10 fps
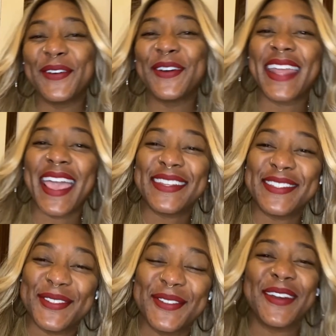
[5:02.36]
what I
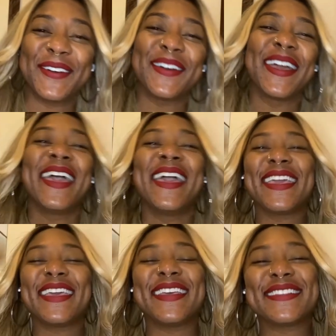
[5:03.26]
do know
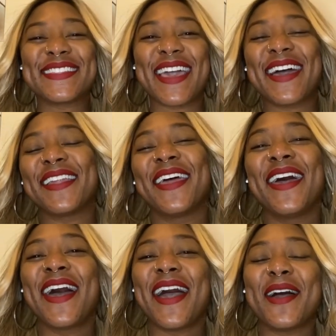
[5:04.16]
is that
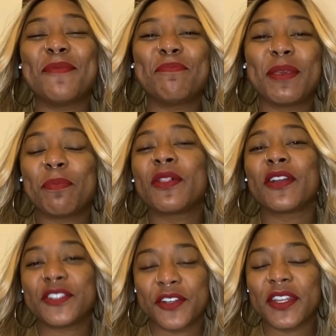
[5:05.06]
uh, people
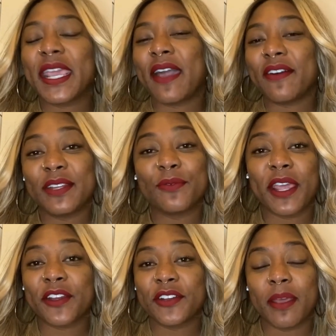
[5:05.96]
are turning out in
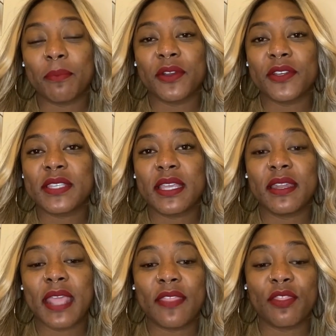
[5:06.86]
record numbers,
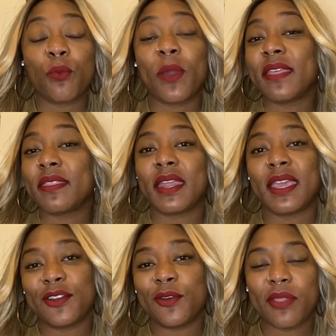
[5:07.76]
and and the way that
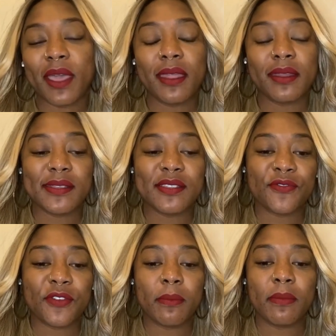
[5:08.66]
I know that is
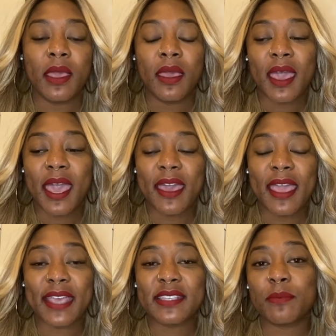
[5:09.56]
from uh,
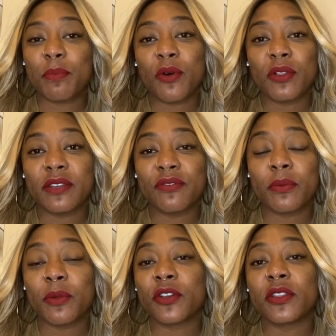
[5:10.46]
exit polling
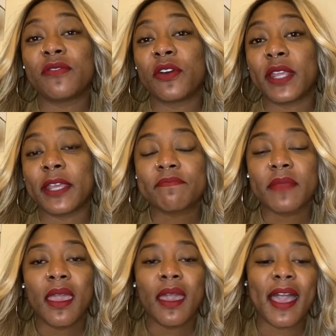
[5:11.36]
from early voting.
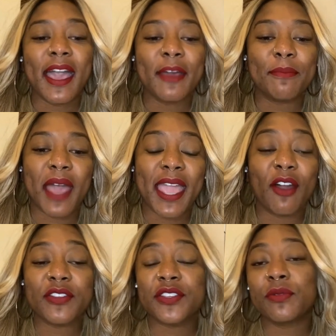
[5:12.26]
Um, I
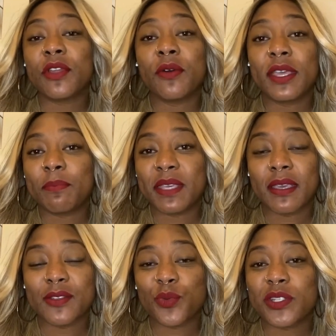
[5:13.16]
also know it
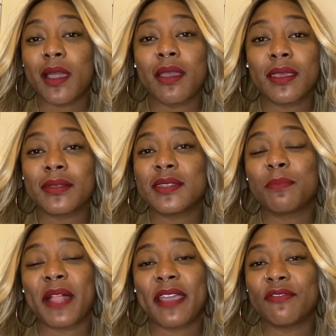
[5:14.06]
because we're talking to
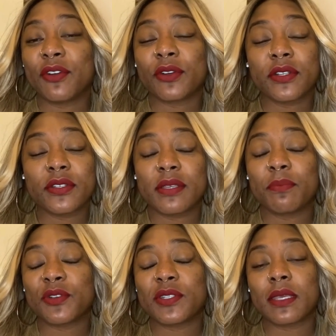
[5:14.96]
Black voters
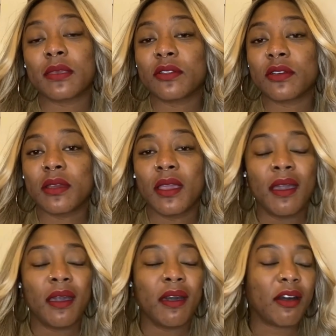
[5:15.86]
in particular
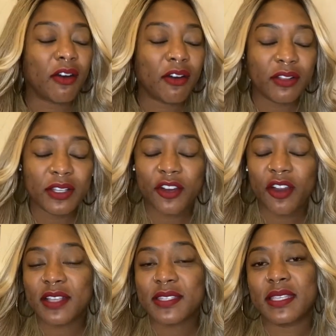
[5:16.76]
all
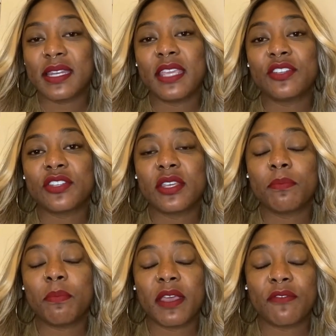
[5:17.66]
across the
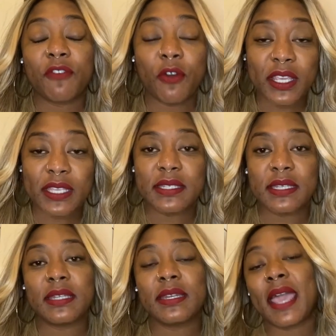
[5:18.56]
nation, but focused
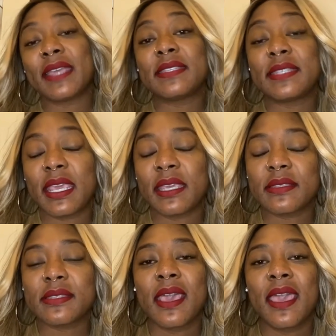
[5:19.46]
in nine
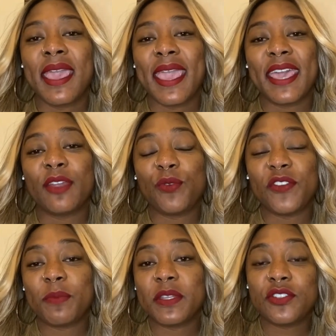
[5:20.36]
states. And
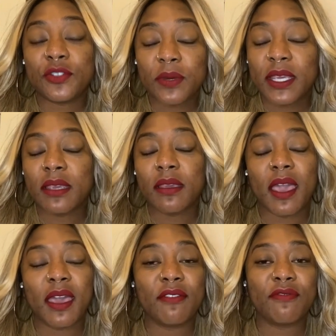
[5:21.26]
we've been doing
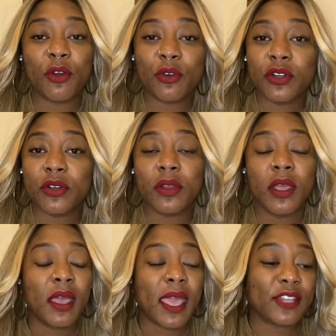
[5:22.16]
uh, voter
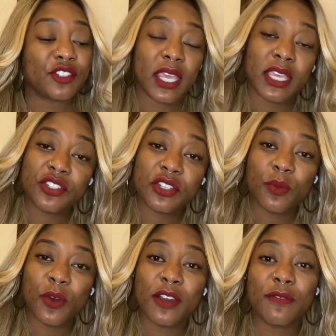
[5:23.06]

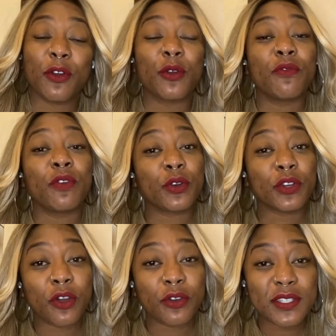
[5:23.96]
education work,
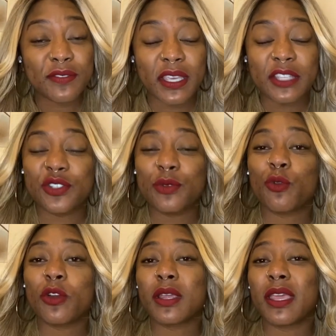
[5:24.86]
voter cultivation
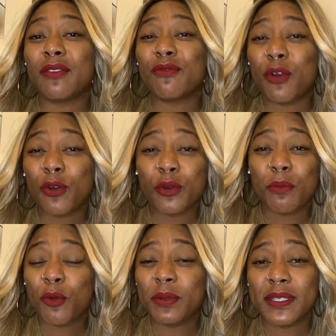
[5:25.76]
work, and voter
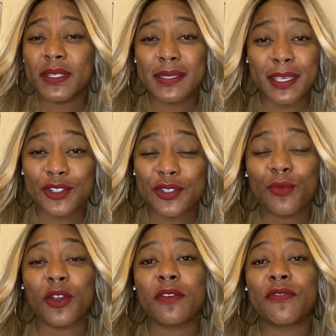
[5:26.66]
mobilization
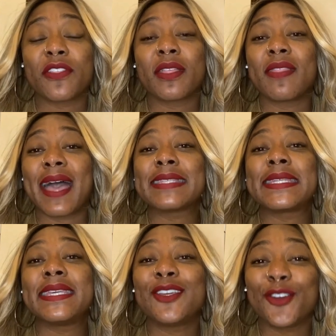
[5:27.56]
work for the
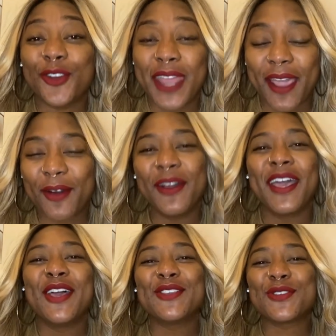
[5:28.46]
last year now.
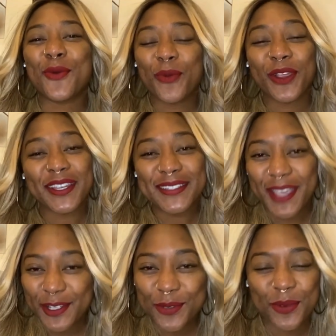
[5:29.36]
So we're in
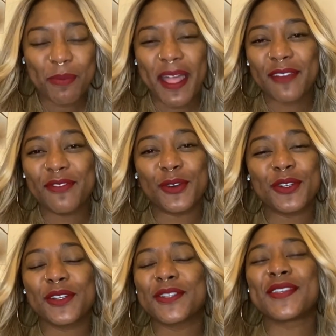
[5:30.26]
touch with Black
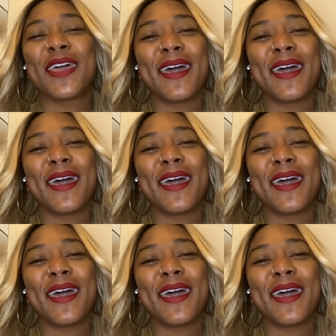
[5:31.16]
voters